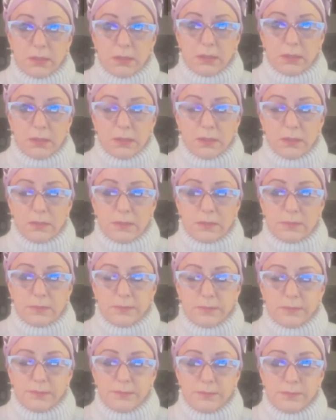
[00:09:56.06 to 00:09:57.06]

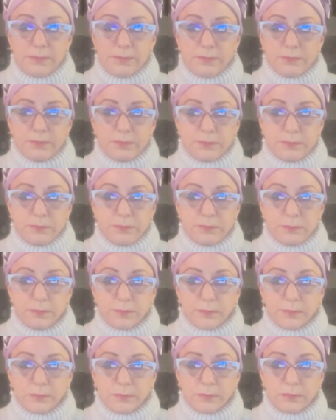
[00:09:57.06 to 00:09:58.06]

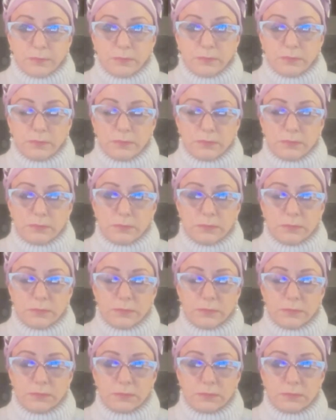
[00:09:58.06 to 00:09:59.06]

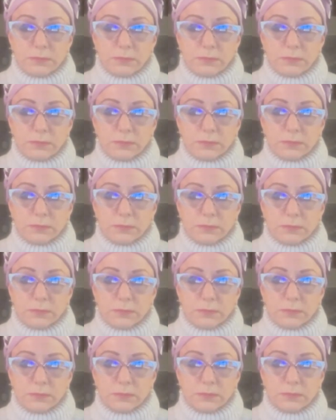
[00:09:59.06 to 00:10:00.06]

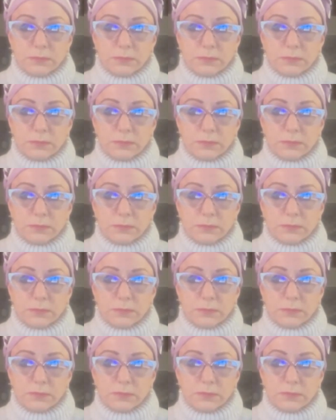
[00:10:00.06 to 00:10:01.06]

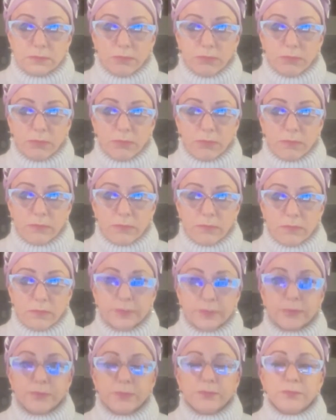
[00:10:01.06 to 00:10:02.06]

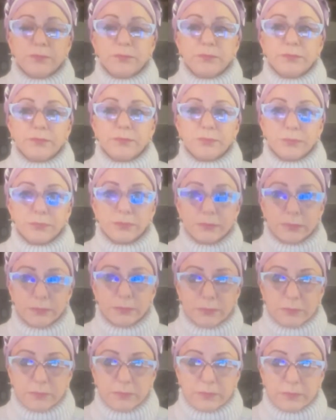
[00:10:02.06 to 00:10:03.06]

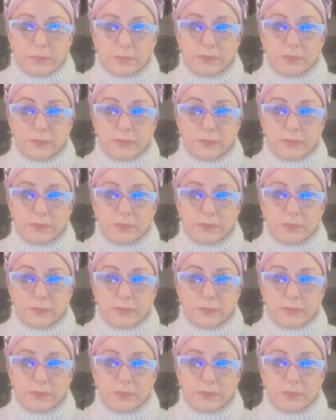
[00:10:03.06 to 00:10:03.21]
(not speaking)